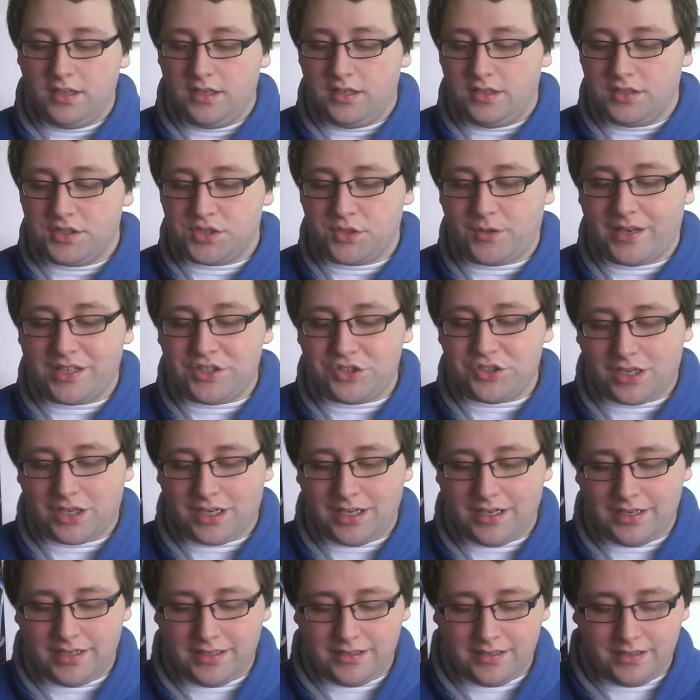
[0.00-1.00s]
So I
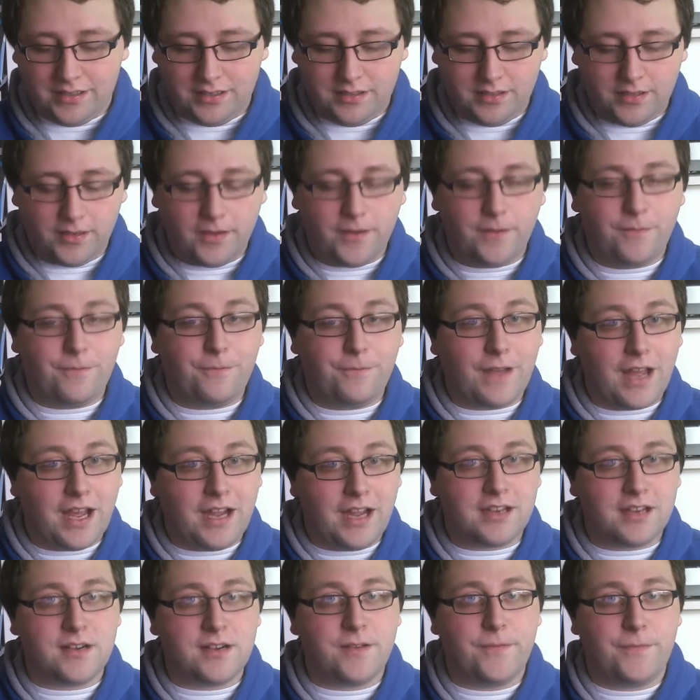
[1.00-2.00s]
tried
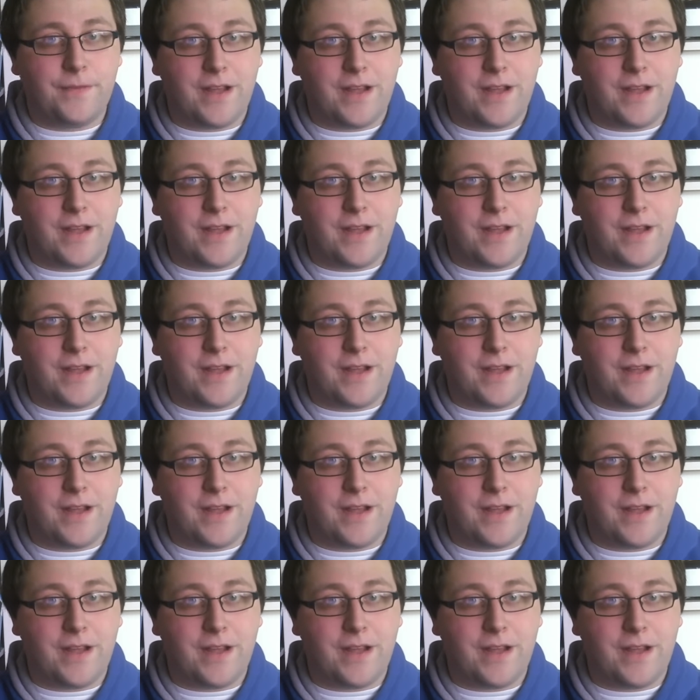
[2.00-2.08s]
fag,